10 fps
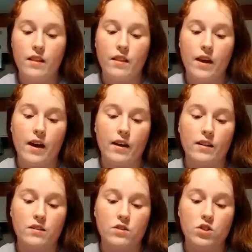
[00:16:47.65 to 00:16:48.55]

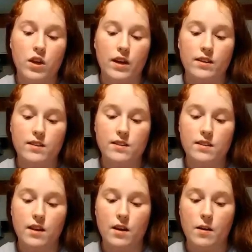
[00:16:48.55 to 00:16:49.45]
that checks,
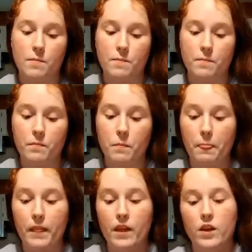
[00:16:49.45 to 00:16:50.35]

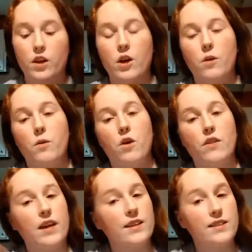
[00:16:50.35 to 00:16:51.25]
are
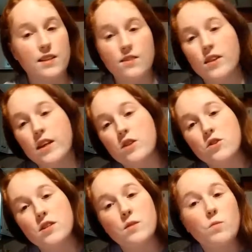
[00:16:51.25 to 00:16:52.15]
they excessively
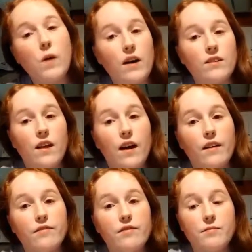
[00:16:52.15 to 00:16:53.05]
interested in
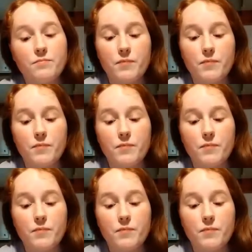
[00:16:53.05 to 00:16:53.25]
wildlife?